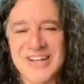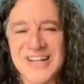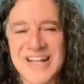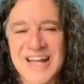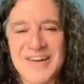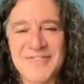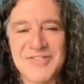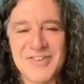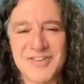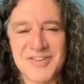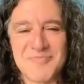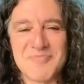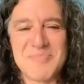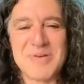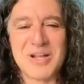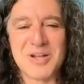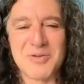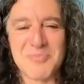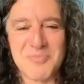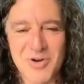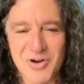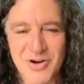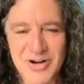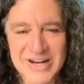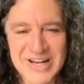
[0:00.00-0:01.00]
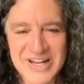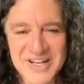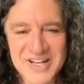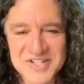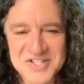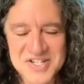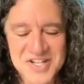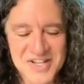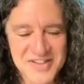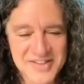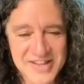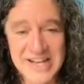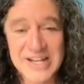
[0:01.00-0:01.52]
level of Bill
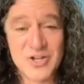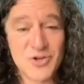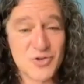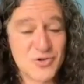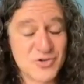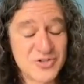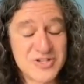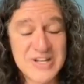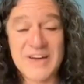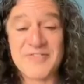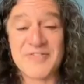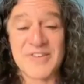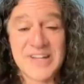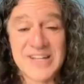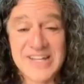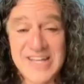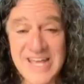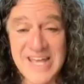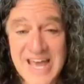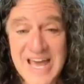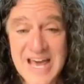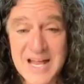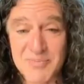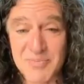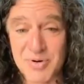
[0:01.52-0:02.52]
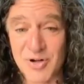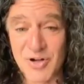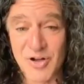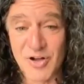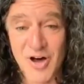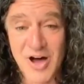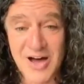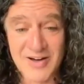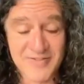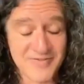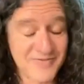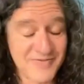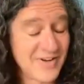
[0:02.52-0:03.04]
Murrayness that you definitely can pull
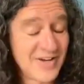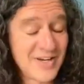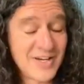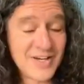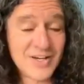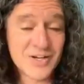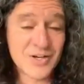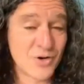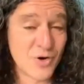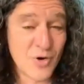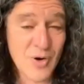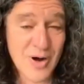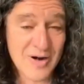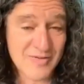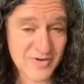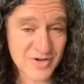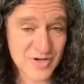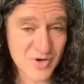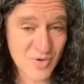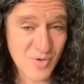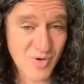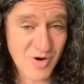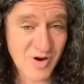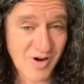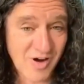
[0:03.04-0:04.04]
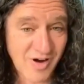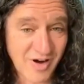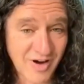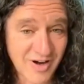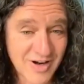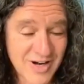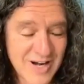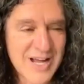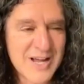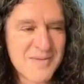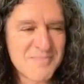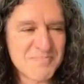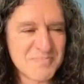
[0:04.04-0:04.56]
off whoever you are.
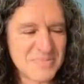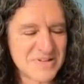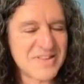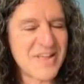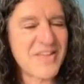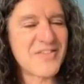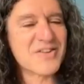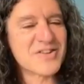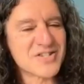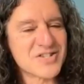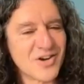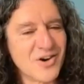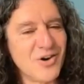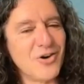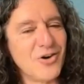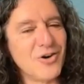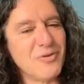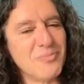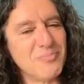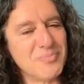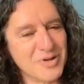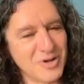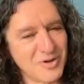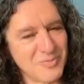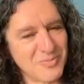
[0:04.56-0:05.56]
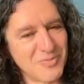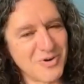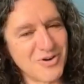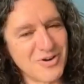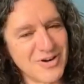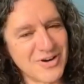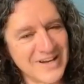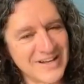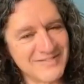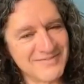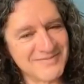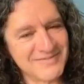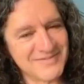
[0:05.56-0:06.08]
But then there's a whole Bill
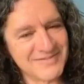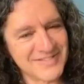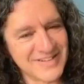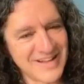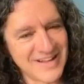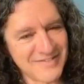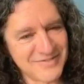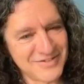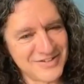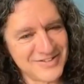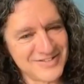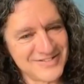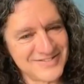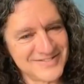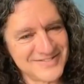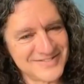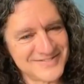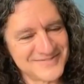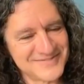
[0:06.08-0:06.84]
Murray level.